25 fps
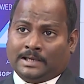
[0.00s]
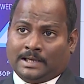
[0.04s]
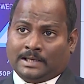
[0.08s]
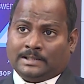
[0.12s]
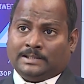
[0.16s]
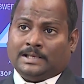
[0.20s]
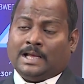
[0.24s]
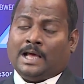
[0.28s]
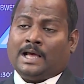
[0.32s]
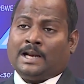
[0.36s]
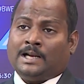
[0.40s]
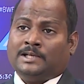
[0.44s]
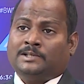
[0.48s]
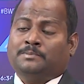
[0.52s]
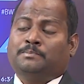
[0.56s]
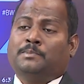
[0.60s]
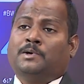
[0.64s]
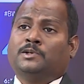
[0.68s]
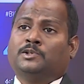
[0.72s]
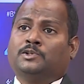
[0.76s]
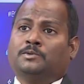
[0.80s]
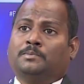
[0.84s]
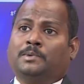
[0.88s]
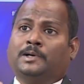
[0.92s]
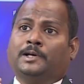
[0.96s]
it is our
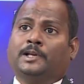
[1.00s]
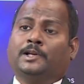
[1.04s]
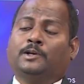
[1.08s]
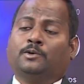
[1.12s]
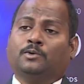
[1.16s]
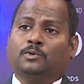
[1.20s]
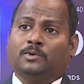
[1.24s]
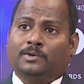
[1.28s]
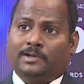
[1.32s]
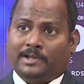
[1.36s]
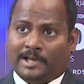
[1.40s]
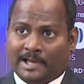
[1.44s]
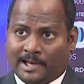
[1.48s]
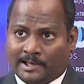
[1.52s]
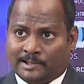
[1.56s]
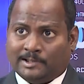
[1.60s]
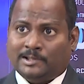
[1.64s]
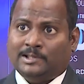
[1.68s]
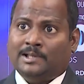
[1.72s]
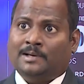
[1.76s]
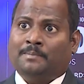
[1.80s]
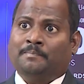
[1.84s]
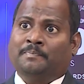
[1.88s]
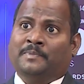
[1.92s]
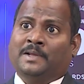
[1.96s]
responsibility to teach
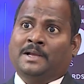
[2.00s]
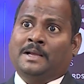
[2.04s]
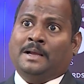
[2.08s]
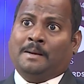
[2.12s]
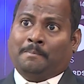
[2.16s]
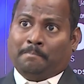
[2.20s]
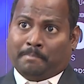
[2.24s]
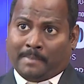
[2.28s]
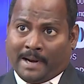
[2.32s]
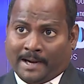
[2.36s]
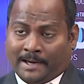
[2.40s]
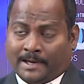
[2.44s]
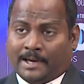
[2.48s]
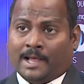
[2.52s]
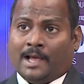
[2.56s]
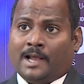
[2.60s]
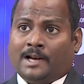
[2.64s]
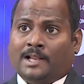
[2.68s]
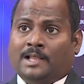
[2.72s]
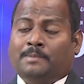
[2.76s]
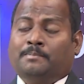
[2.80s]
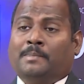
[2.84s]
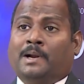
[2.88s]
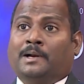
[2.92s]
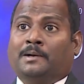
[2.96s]
them, mentor
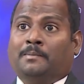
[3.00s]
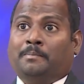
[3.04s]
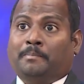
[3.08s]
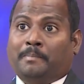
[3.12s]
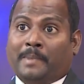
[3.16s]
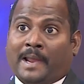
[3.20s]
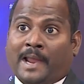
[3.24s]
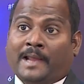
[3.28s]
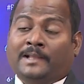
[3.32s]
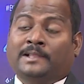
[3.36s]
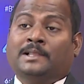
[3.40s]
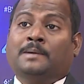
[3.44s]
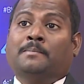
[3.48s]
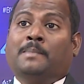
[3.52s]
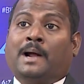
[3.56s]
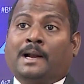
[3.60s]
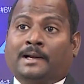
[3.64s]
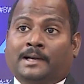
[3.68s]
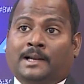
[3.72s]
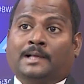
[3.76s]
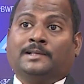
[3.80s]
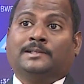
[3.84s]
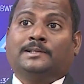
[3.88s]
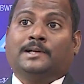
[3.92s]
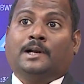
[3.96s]
them, and make them
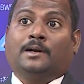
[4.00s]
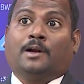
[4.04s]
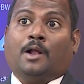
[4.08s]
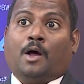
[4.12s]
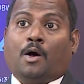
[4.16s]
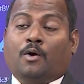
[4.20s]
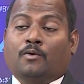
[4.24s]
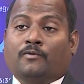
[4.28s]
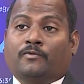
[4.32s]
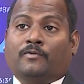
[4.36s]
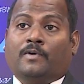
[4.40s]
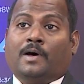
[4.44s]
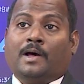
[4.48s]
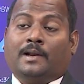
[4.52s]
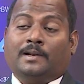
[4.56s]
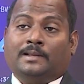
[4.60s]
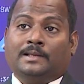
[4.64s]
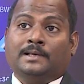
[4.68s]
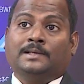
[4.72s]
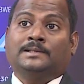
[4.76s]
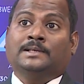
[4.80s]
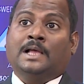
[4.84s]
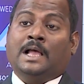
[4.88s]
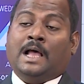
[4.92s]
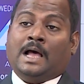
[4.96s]
understand how far
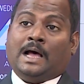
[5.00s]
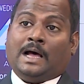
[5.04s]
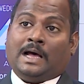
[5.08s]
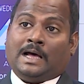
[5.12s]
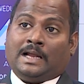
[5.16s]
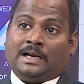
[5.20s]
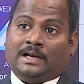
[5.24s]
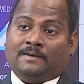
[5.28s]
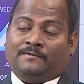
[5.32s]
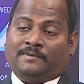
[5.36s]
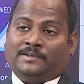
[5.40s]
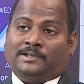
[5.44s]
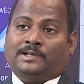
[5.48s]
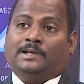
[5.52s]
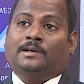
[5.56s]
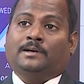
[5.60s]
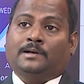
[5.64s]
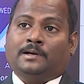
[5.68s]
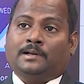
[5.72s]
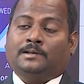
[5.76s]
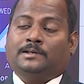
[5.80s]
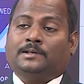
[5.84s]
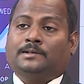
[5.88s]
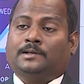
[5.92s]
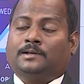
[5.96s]
this artificial
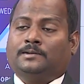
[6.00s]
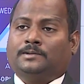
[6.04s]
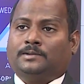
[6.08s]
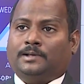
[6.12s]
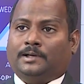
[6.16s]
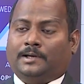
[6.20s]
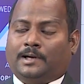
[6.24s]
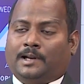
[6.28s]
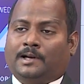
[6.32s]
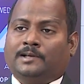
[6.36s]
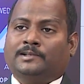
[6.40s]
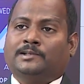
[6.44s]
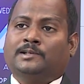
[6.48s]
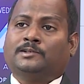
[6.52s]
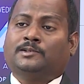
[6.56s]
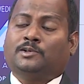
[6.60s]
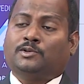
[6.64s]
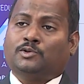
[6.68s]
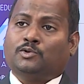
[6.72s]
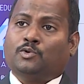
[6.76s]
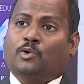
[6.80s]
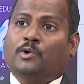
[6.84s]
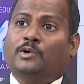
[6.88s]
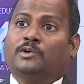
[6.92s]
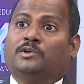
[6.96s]
intelligence
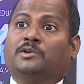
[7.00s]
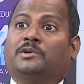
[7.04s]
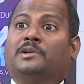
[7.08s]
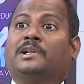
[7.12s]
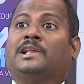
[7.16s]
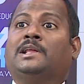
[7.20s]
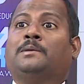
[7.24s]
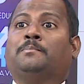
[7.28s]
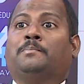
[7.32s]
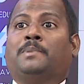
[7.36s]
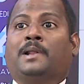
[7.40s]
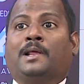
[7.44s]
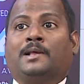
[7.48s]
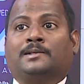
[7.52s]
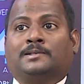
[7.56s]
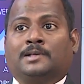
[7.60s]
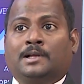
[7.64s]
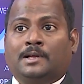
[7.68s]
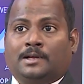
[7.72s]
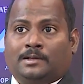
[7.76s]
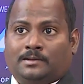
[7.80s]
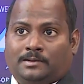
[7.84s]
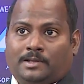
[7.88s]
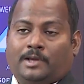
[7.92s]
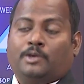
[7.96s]
is going to replace
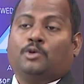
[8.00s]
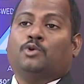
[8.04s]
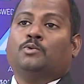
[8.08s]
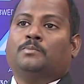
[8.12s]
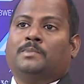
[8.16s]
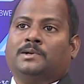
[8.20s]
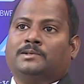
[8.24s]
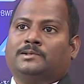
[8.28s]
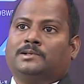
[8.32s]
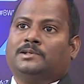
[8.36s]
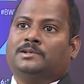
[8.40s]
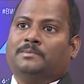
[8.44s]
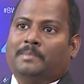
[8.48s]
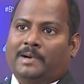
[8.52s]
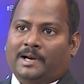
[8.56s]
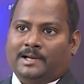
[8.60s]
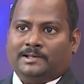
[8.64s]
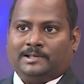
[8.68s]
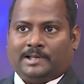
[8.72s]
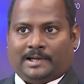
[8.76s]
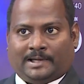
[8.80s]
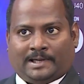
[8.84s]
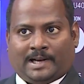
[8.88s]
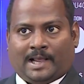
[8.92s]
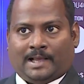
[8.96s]
the humans in many
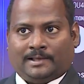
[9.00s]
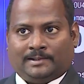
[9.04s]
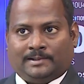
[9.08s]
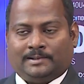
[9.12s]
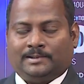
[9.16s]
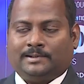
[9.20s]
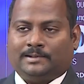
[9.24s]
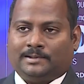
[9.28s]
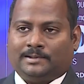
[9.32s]
sectors.